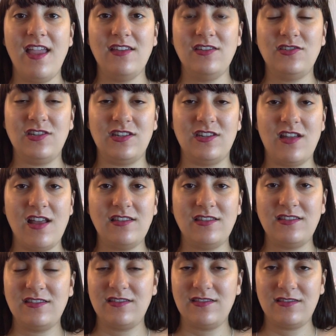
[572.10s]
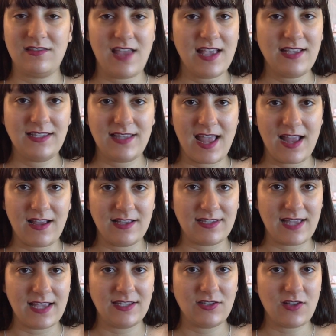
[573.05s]
She did not test that,
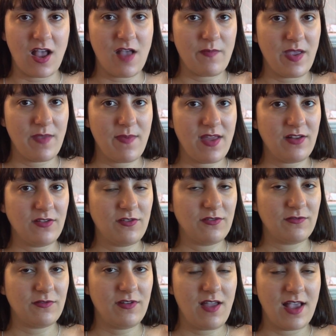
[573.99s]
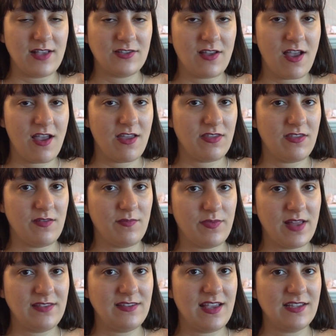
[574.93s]
because I saw the
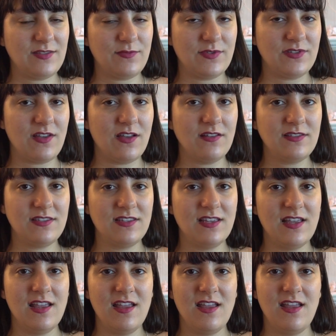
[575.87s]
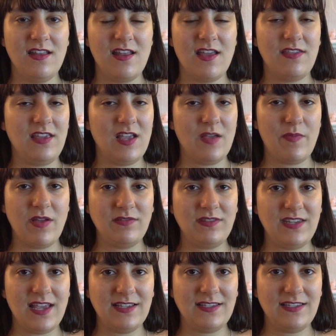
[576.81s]
blood test results, nothing
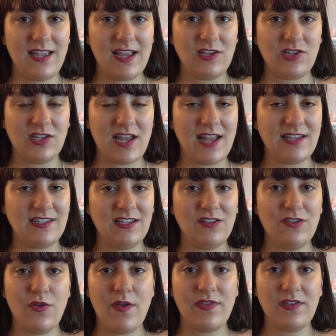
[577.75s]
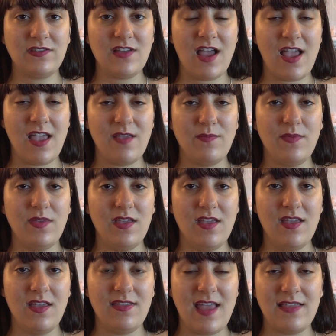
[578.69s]
about TSH, and I didn't know at the time
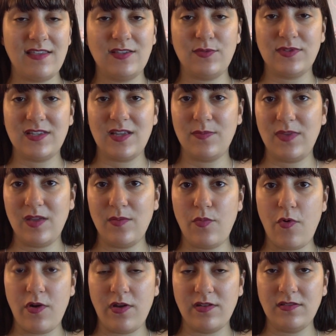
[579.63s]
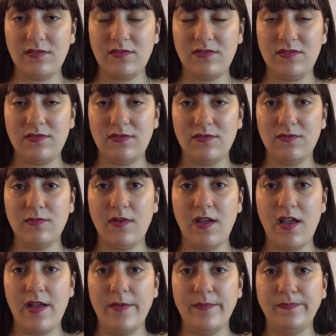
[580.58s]
that this was something important
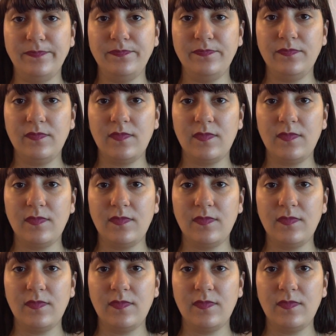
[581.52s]
to